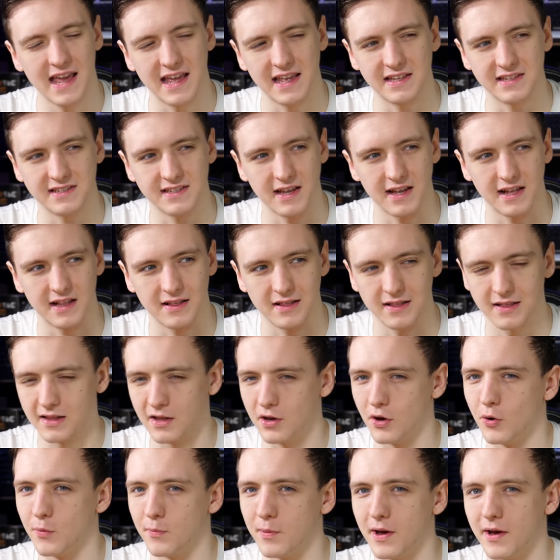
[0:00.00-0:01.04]
is a
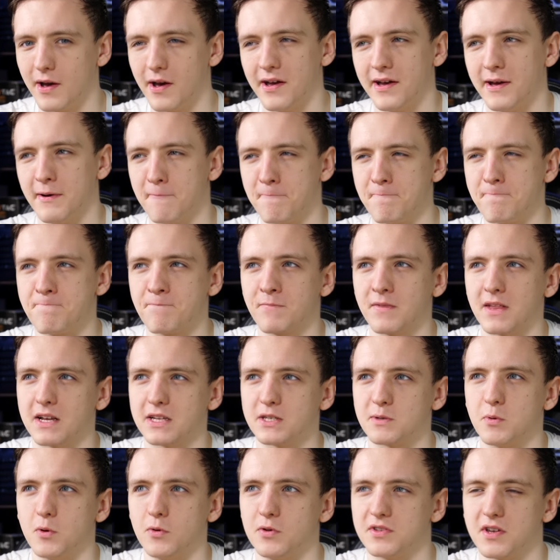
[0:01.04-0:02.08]
little bit
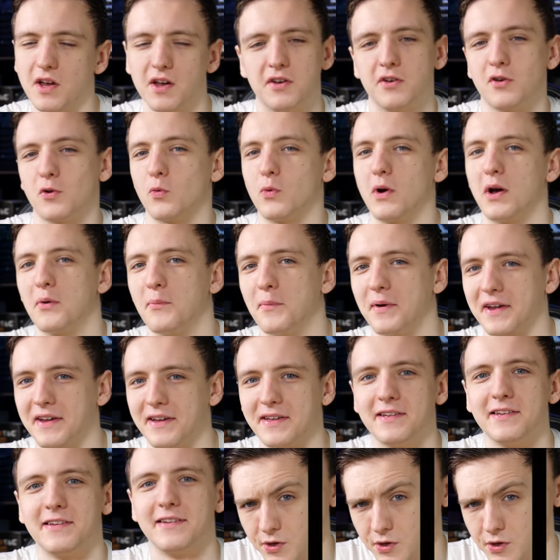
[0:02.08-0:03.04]
underwhelming.